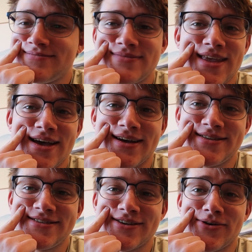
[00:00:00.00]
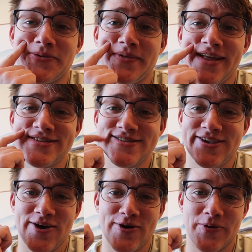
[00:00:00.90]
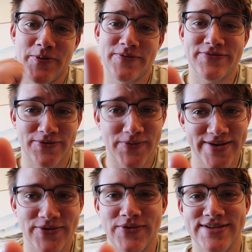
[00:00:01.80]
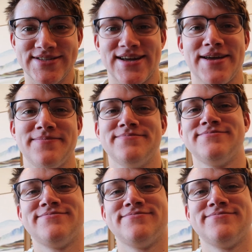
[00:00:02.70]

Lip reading: yeah, so let's go for real this time.